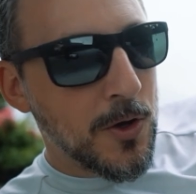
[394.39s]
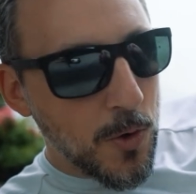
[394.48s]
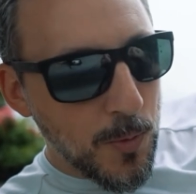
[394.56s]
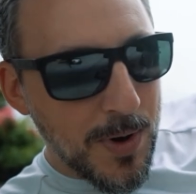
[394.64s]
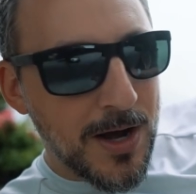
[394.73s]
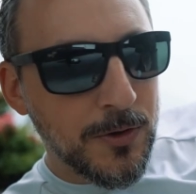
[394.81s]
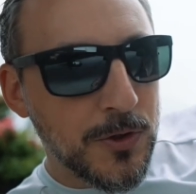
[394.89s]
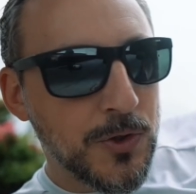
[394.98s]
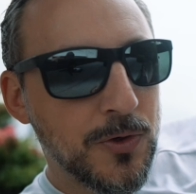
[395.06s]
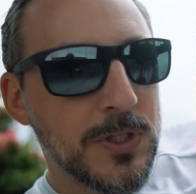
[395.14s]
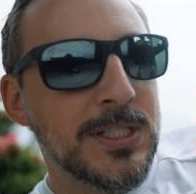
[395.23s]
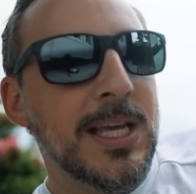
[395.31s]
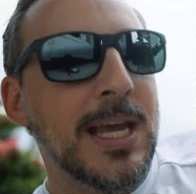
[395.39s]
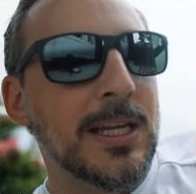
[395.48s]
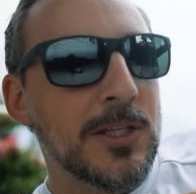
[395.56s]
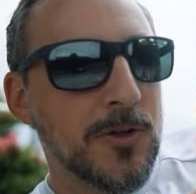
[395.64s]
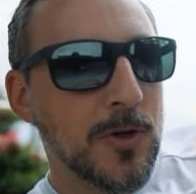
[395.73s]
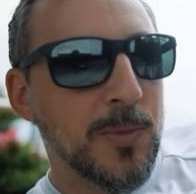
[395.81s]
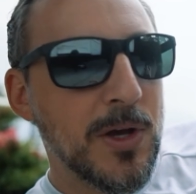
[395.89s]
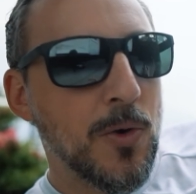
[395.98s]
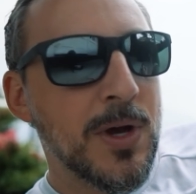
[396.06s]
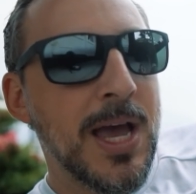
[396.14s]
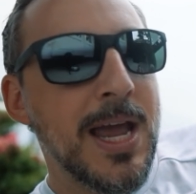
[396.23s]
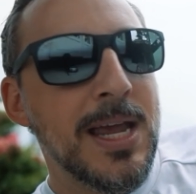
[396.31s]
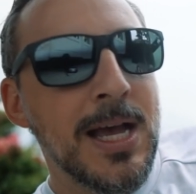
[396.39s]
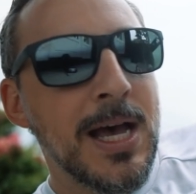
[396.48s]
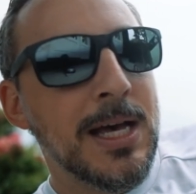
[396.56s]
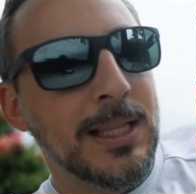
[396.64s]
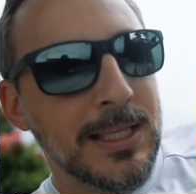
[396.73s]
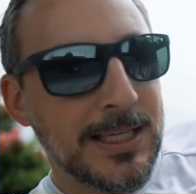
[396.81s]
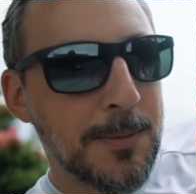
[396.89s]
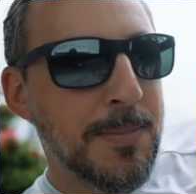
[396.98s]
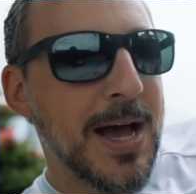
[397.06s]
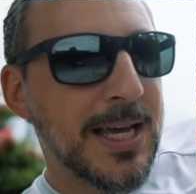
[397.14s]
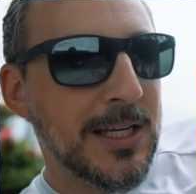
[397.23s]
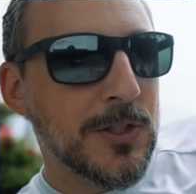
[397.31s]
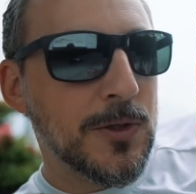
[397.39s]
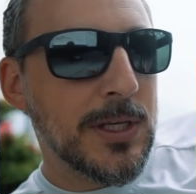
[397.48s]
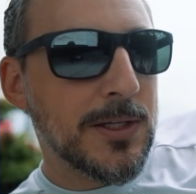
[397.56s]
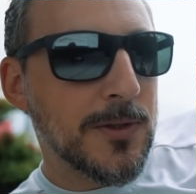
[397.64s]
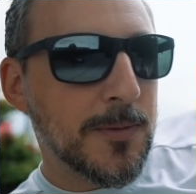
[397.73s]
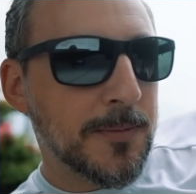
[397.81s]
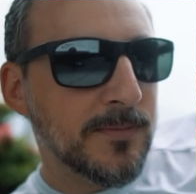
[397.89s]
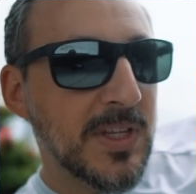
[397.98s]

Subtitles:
go back to a certain state, it's gonna be okay, and let's get back into this.